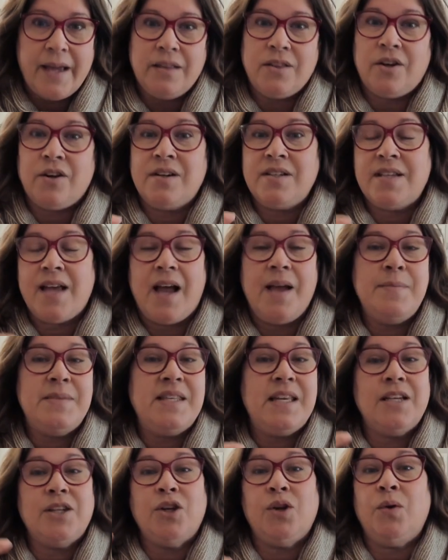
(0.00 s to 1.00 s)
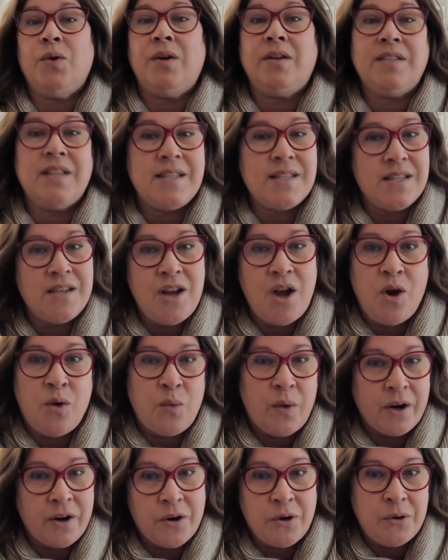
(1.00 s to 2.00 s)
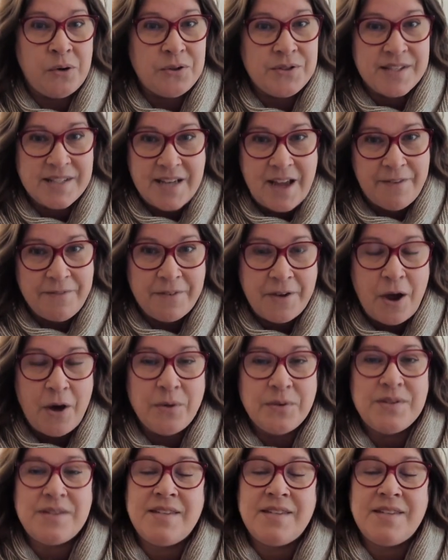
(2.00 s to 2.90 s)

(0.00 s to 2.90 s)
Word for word: There are times that Google doesn't know where Google stuff goes.